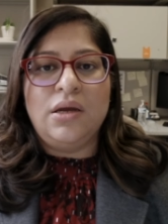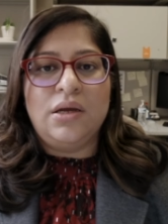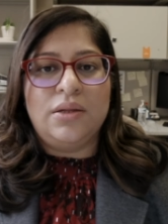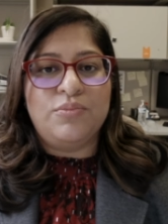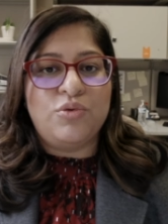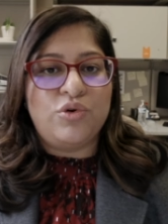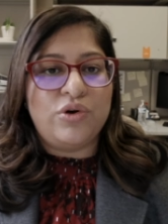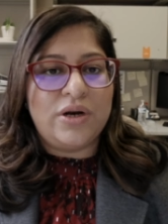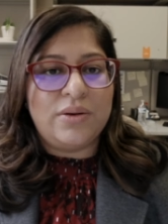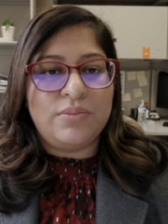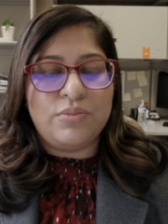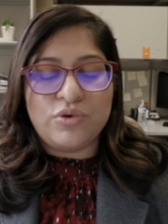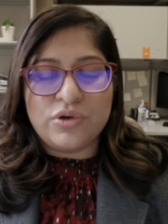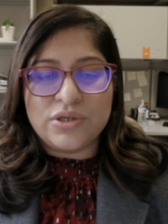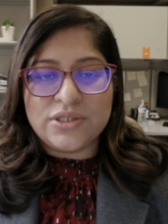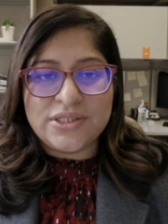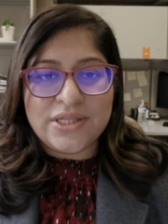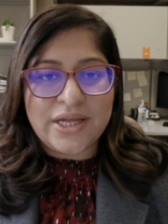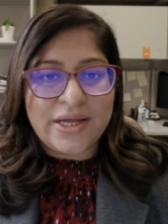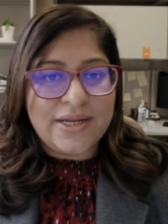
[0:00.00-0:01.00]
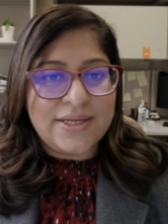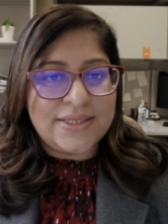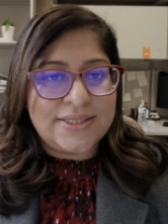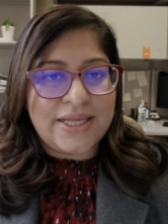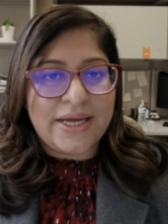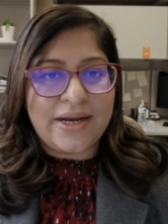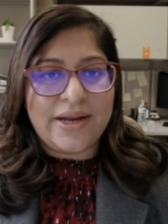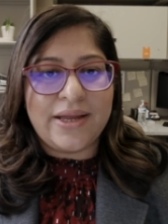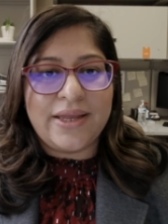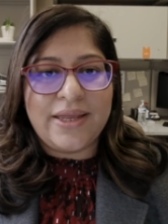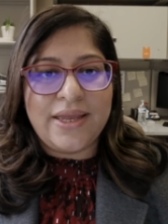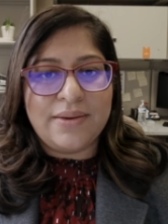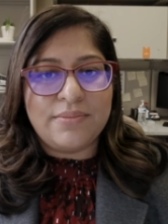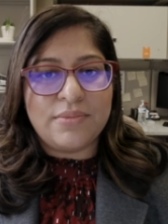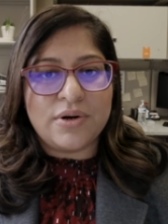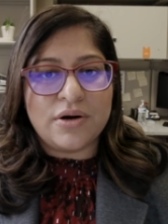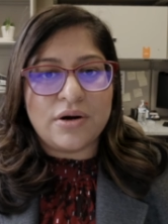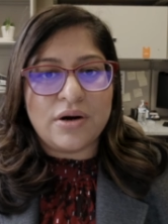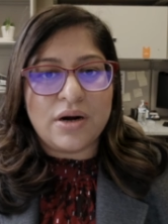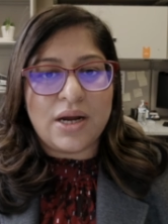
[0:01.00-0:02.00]
more and more studies that I came
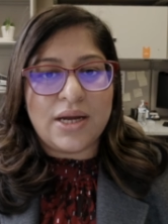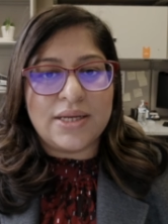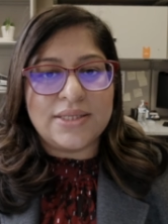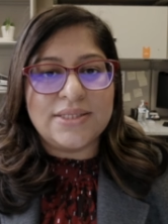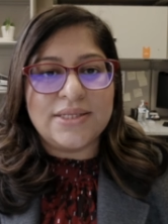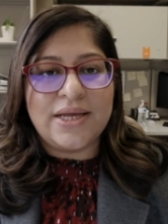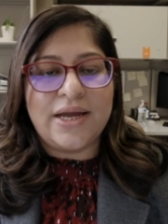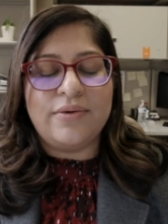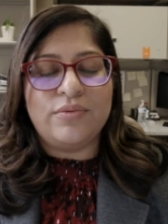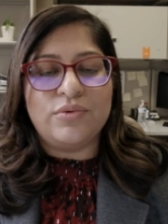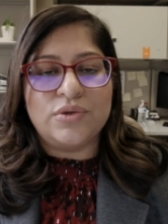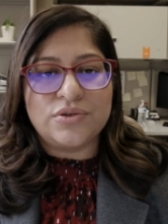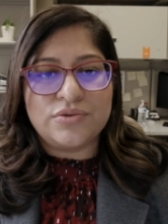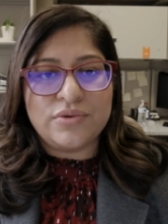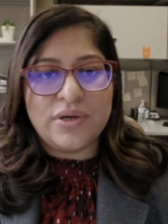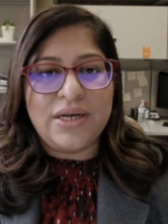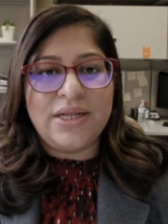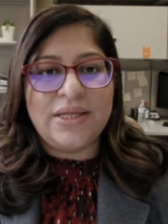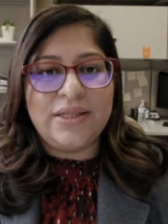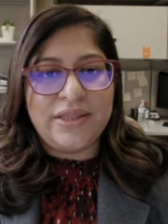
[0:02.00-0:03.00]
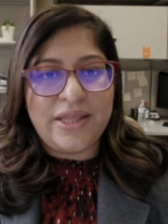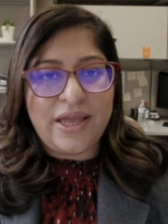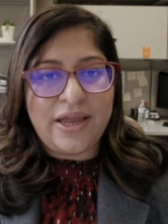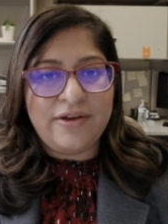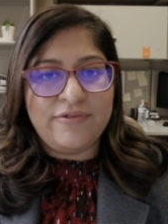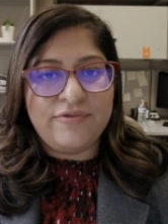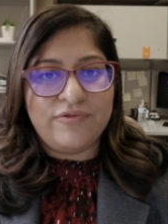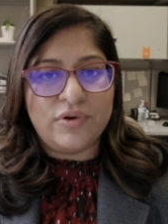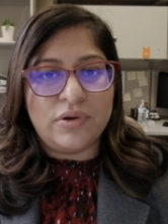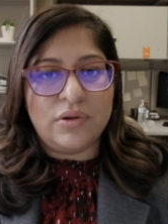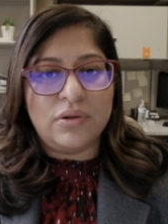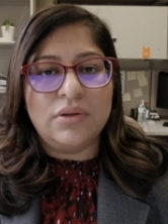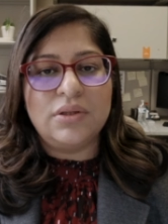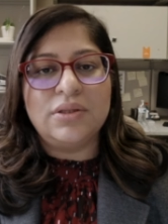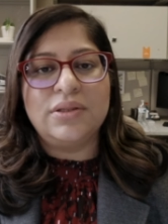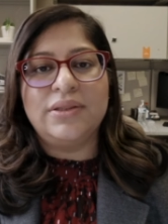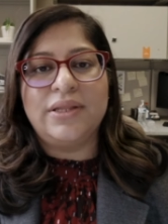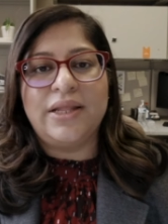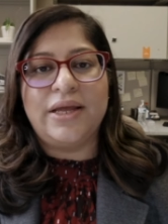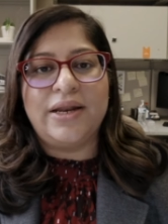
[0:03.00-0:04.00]
across, I was really thankful
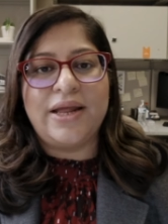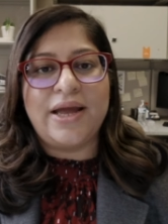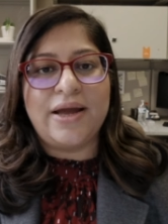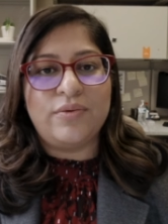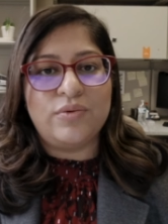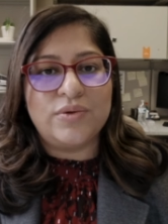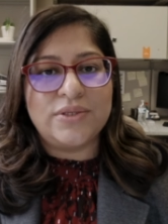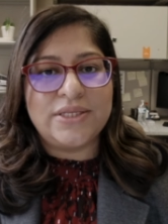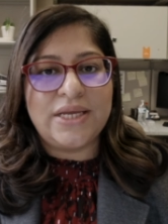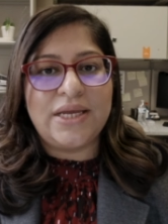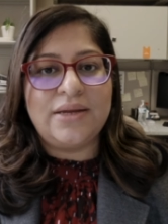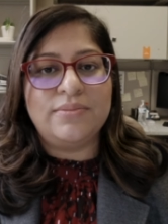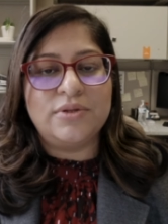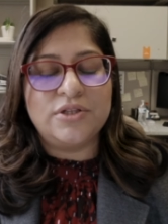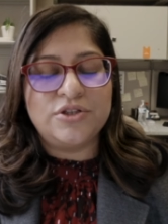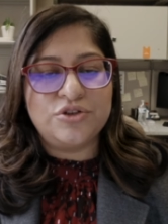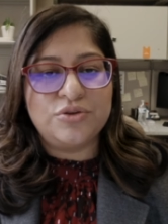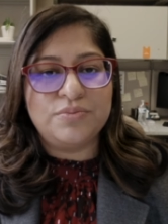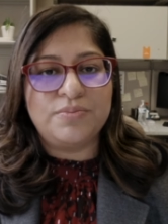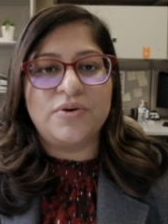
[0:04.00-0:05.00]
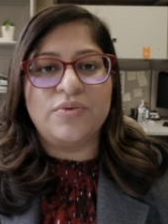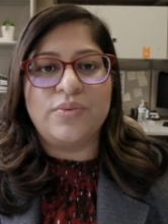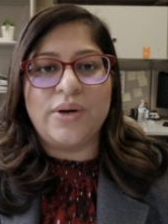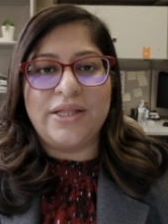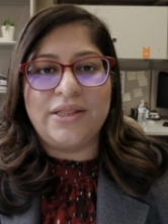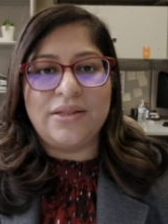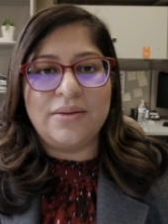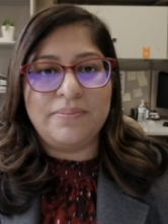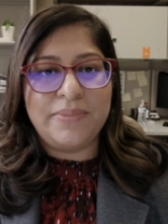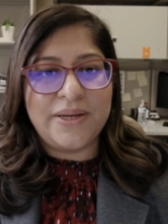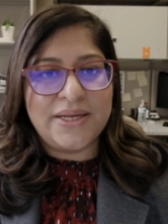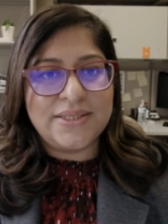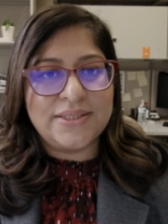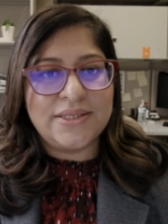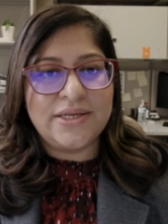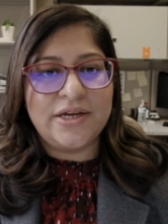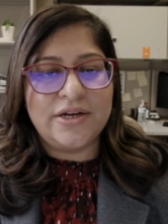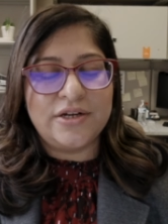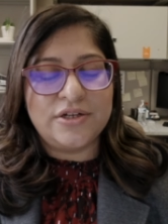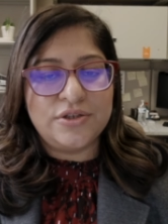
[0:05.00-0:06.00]
that I was able to provide the best
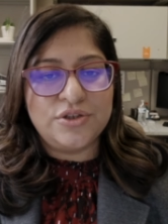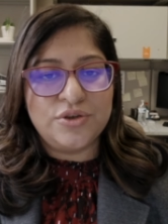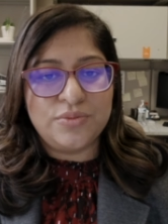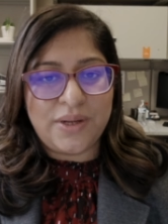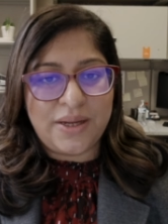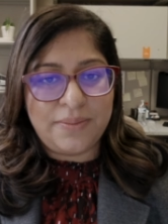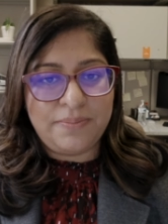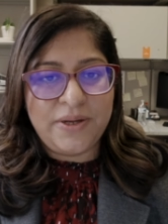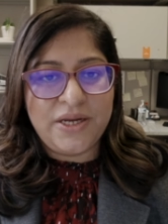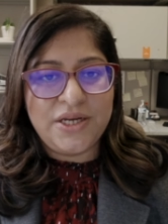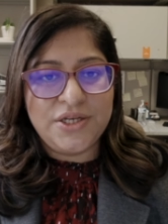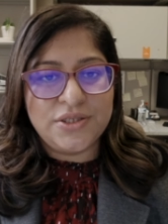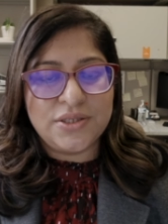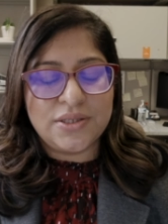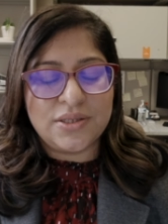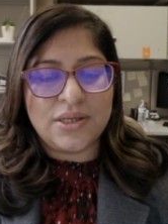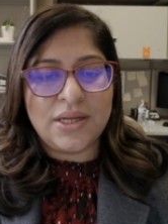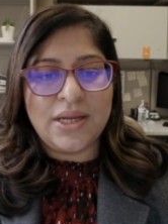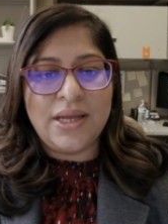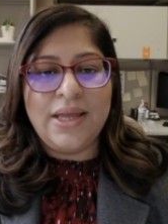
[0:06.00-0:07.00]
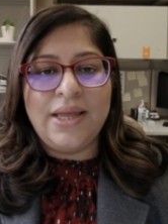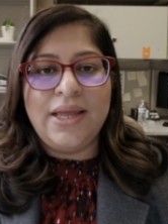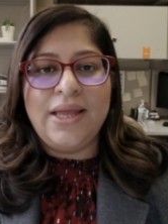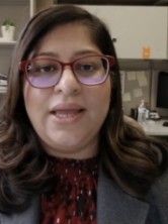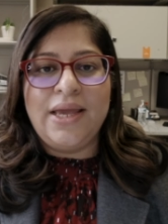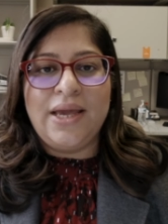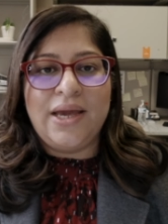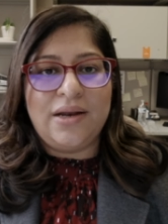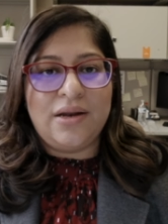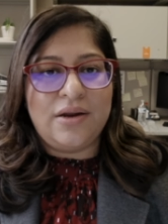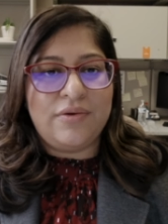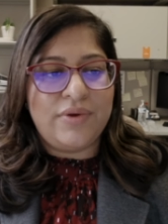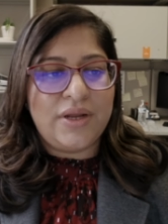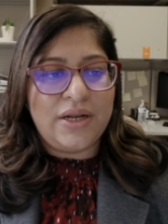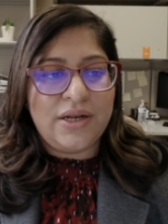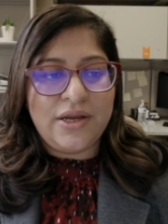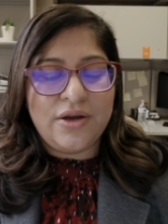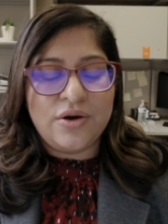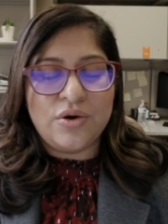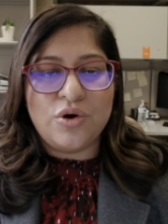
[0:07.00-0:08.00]
care to my patient. And I
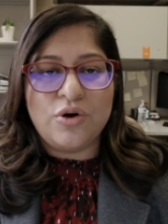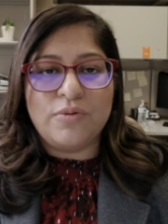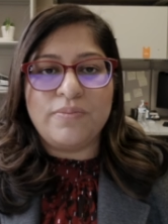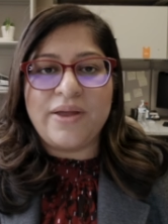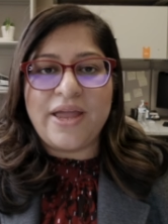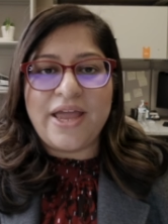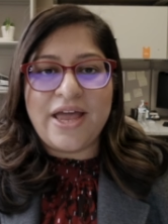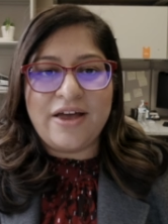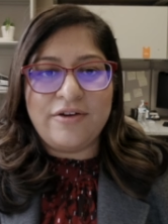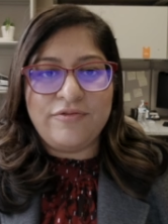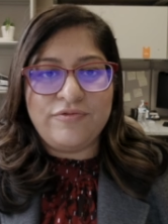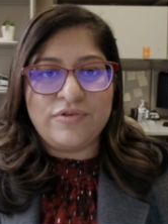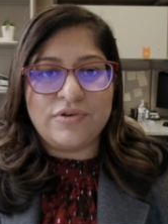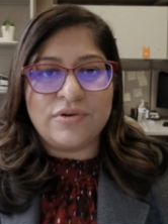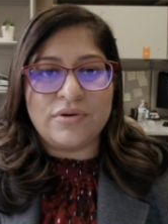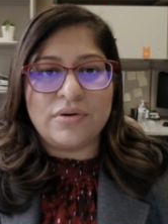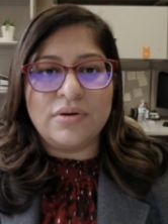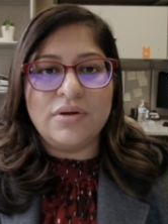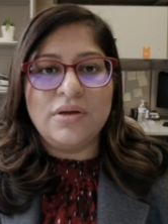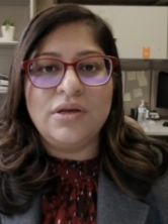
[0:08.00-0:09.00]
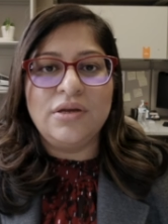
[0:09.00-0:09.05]
really hope after